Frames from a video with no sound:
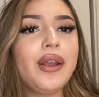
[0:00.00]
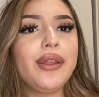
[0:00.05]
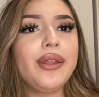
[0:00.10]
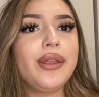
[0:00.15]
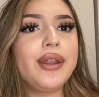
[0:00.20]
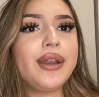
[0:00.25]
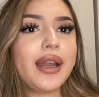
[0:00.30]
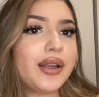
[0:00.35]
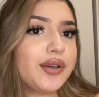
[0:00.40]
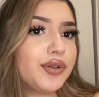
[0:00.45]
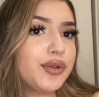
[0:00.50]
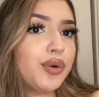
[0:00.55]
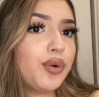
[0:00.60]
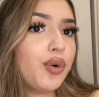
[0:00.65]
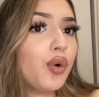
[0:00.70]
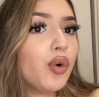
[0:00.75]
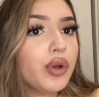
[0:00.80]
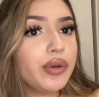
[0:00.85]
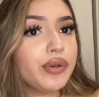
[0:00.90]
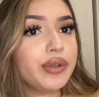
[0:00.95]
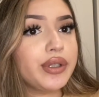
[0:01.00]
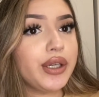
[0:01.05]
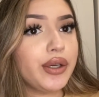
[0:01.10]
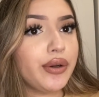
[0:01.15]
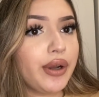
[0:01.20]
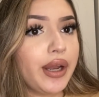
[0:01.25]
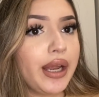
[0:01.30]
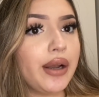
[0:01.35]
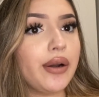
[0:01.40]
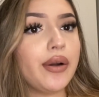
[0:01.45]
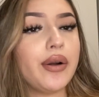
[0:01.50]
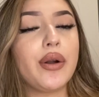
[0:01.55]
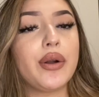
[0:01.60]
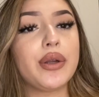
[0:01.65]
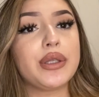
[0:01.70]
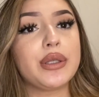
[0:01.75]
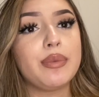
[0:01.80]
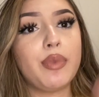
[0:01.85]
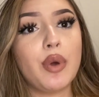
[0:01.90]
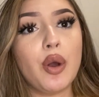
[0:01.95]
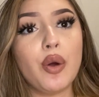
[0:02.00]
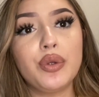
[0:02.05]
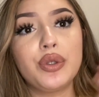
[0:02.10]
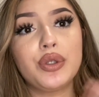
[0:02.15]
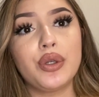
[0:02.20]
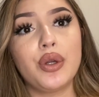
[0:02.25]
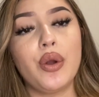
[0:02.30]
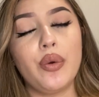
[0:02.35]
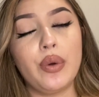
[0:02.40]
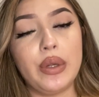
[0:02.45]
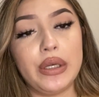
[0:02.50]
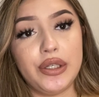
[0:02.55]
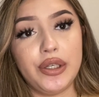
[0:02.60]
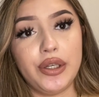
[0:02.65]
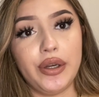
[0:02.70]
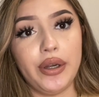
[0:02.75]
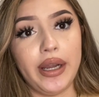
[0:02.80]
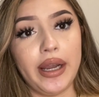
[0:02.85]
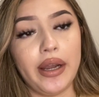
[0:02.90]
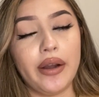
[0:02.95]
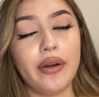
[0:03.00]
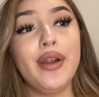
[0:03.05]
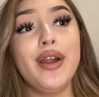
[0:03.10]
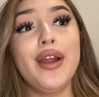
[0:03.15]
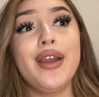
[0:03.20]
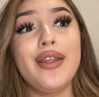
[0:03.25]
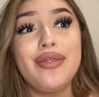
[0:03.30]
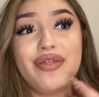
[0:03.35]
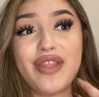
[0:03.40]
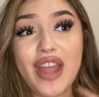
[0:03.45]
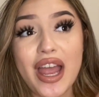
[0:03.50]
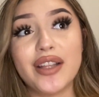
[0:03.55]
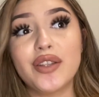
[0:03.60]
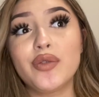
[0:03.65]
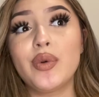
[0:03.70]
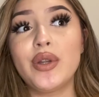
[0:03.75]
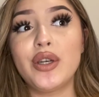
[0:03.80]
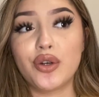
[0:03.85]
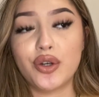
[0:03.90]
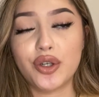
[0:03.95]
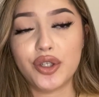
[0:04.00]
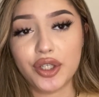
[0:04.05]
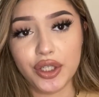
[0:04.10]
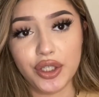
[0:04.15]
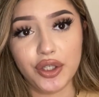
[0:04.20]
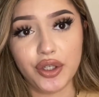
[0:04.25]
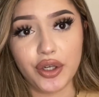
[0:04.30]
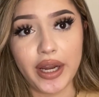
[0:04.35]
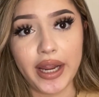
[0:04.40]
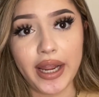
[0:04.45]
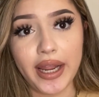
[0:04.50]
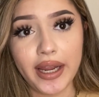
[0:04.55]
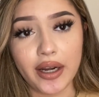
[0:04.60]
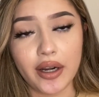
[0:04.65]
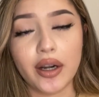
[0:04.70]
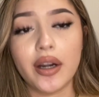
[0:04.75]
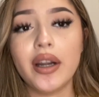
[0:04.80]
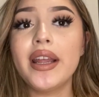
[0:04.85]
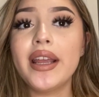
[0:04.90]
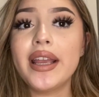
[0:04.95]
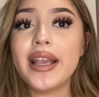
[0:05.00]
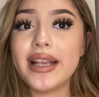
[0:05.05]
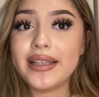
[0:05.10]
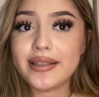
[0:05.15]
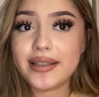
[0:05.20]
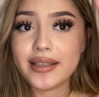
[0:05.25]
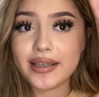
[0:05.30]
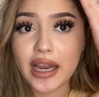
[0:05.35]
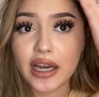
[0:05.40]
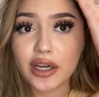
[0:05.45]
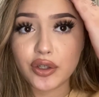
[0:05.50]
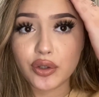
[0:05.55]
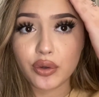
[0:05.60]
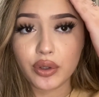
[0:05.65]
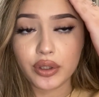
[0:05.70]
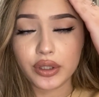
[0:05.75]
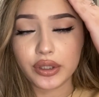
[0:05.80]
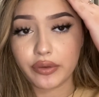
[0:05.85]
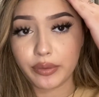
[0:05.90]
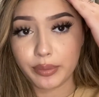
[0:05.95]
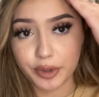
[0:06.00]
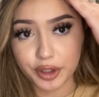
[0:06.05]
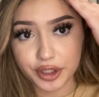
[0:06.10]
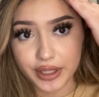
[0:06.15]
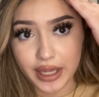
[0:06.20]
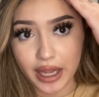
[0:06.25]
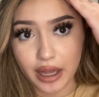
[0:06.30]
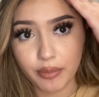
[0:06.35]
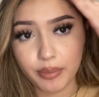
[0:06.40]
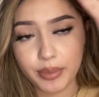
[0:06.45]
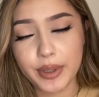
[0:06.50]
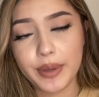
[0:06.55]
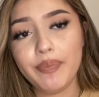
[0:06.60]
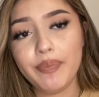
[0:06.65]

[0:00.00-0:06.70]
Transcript: The natural oils in your hair are supposed to go into your hair. That's what nourishes your hair, is the natural oils from your scalp.